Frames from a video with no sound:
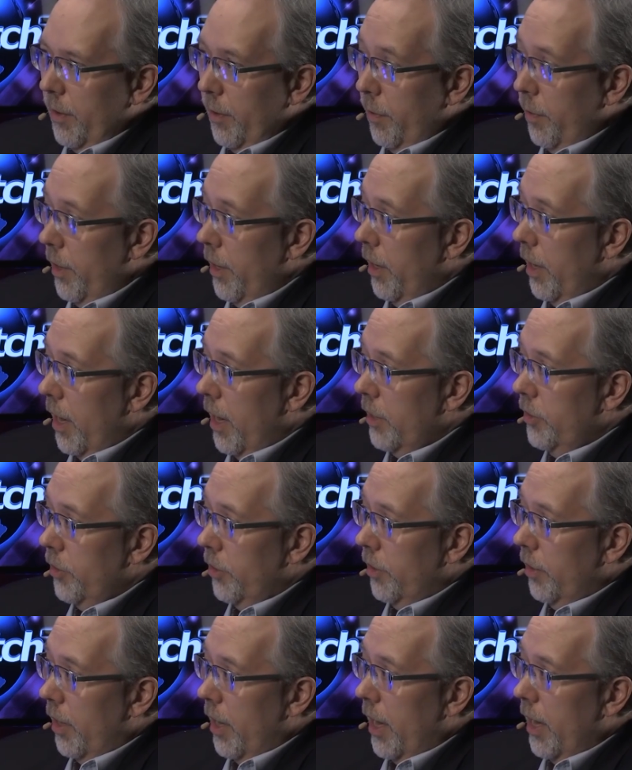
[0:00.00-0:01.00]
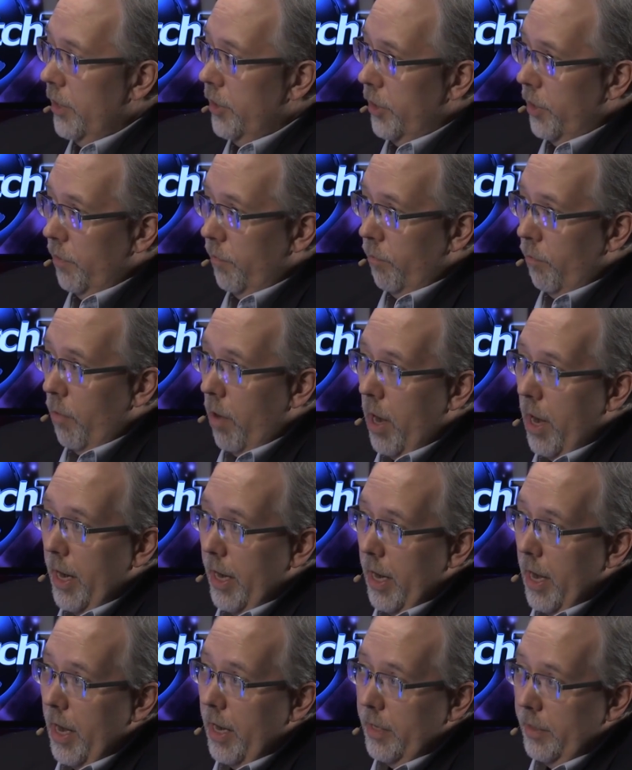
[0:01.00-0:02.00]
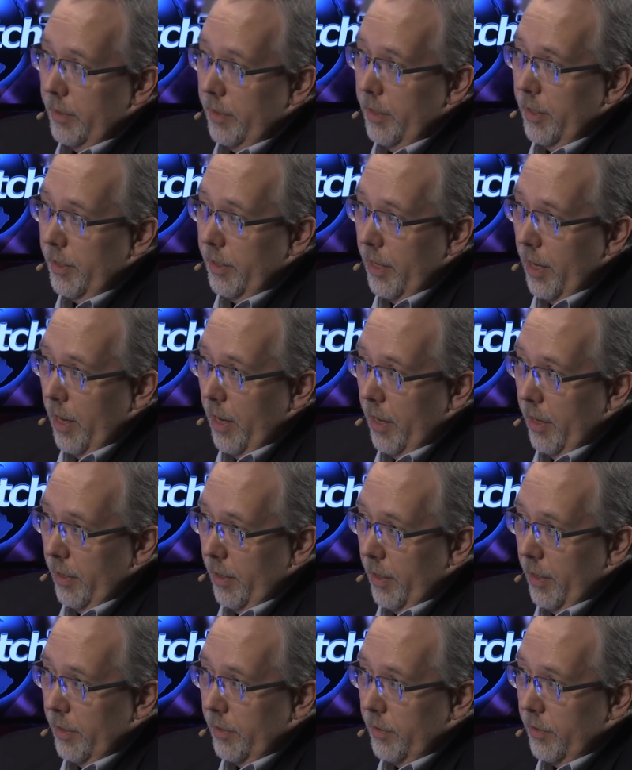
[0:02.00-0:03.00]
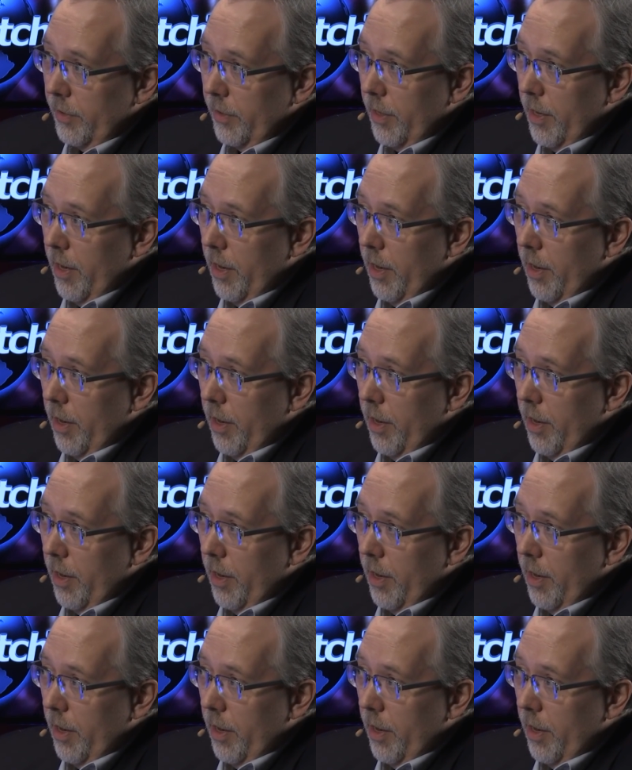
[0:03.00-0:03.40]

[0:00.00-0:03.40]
the theological logic of why God is dictating this.